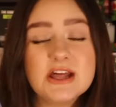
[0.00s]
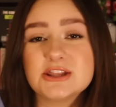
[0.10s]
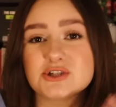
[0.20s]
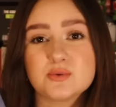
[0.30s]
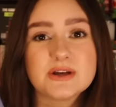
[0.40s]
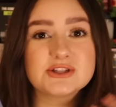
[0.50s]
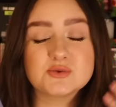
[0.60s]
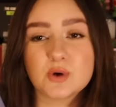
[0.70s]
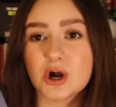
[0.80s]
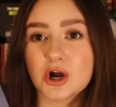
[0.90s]
the twists
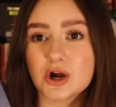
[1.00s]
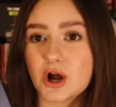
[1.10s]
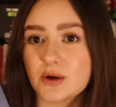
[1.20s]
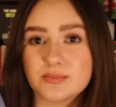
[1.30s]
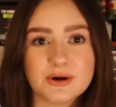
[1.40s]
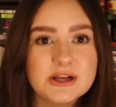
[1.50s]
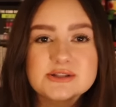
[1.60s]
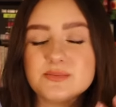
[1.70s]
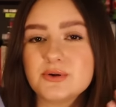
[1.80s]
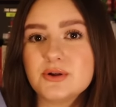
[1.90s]
were
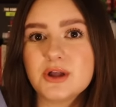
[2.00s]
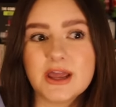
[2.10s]
unpredictable